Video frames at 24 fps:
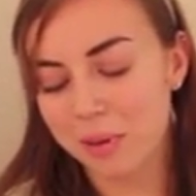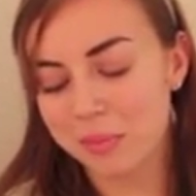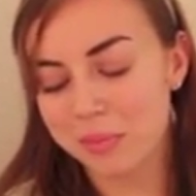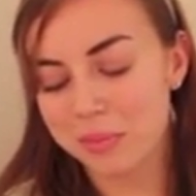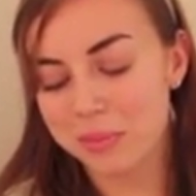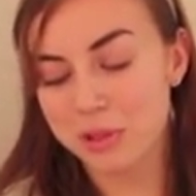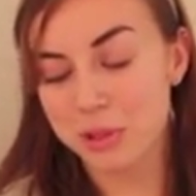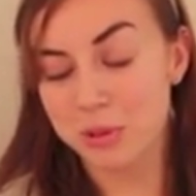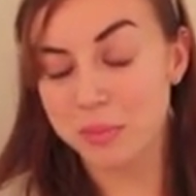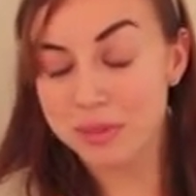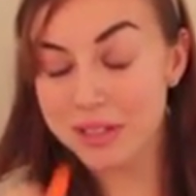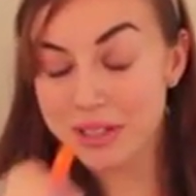
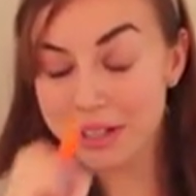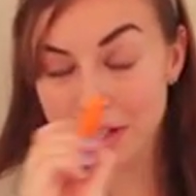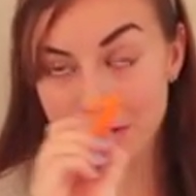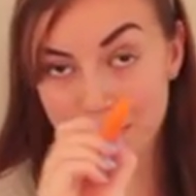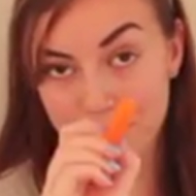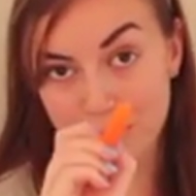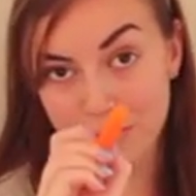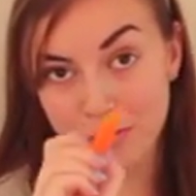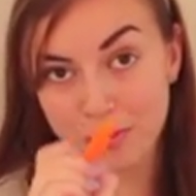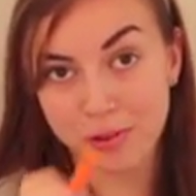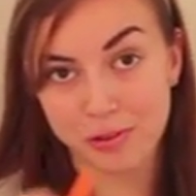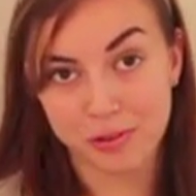So be
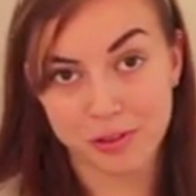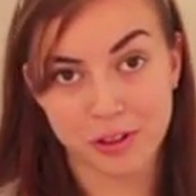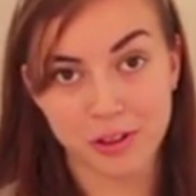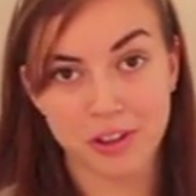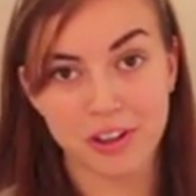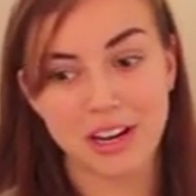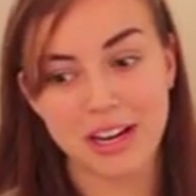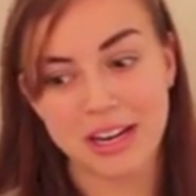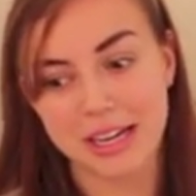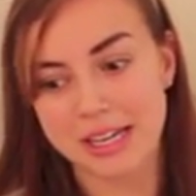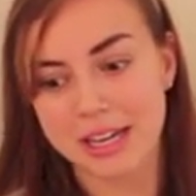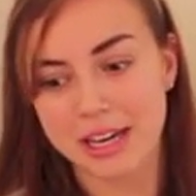careful if you're
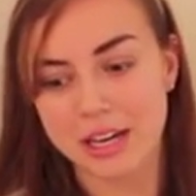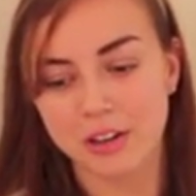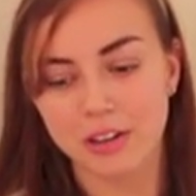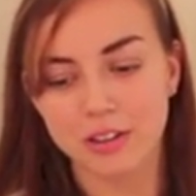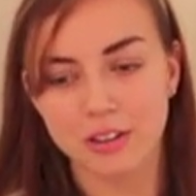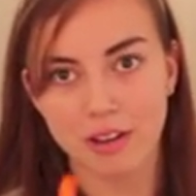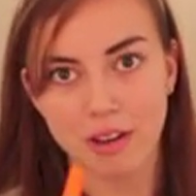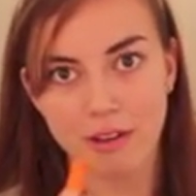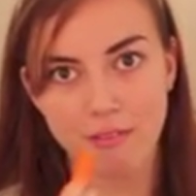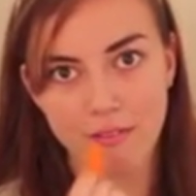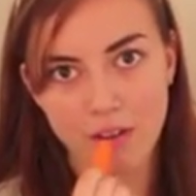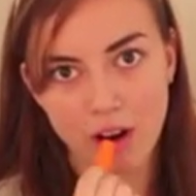a carrot
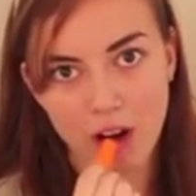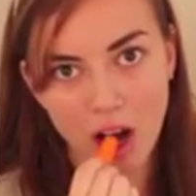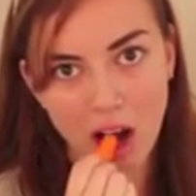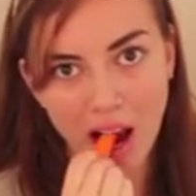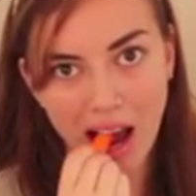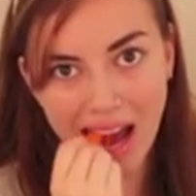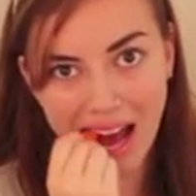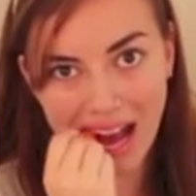lover.